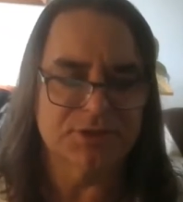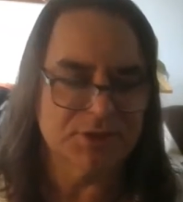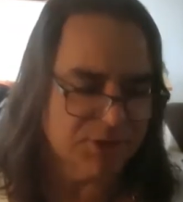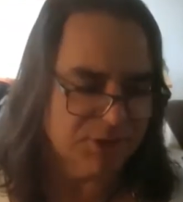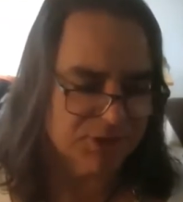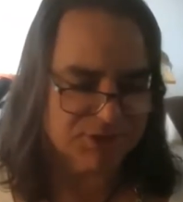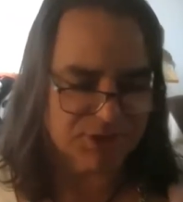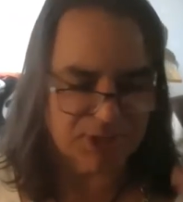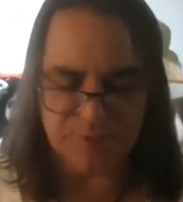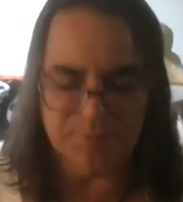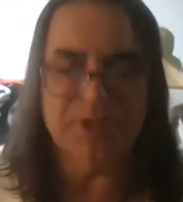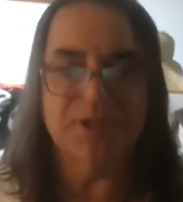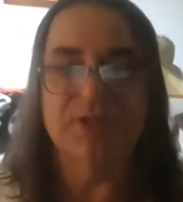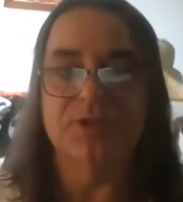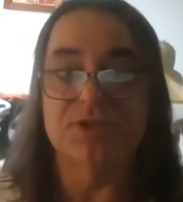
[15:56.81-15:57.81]
It's like
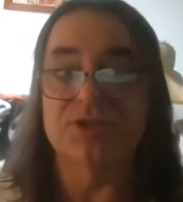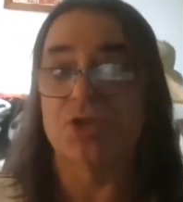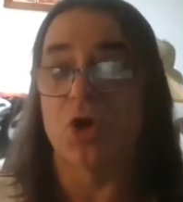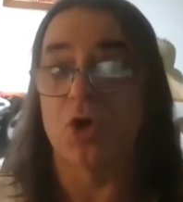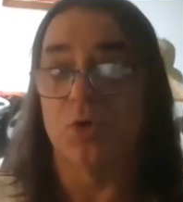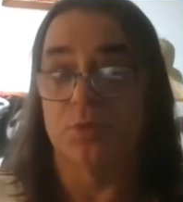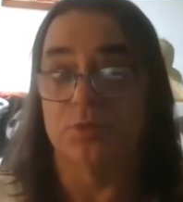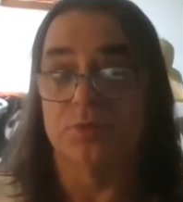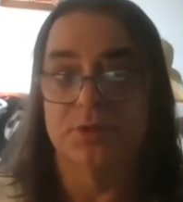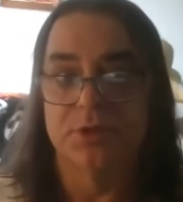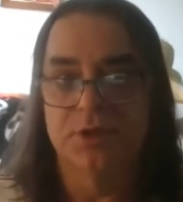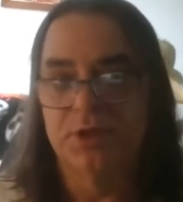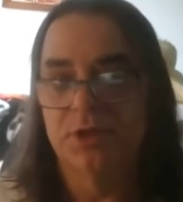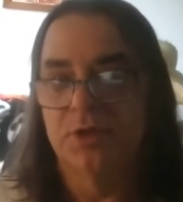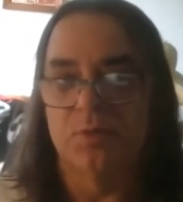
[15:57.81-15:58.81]
being in the zone.
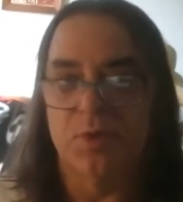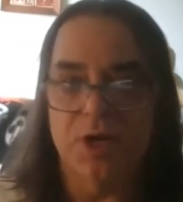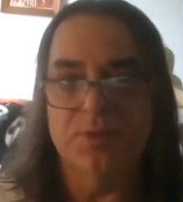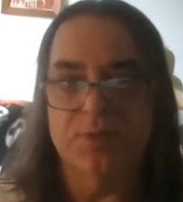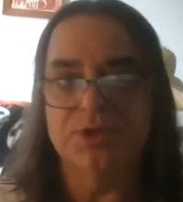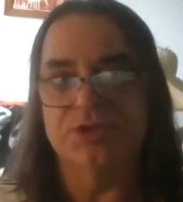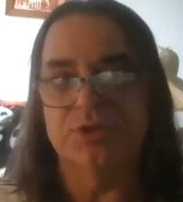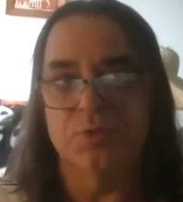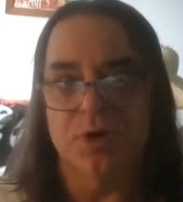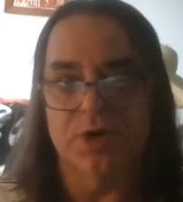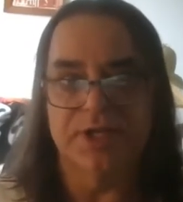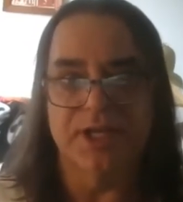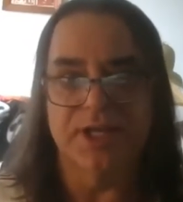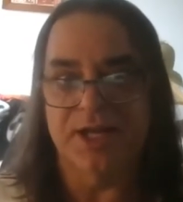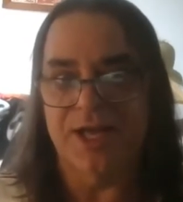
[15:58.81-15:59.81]
Why would you want
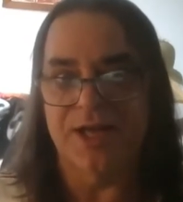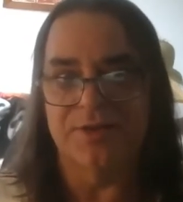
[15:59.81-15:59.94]
to get out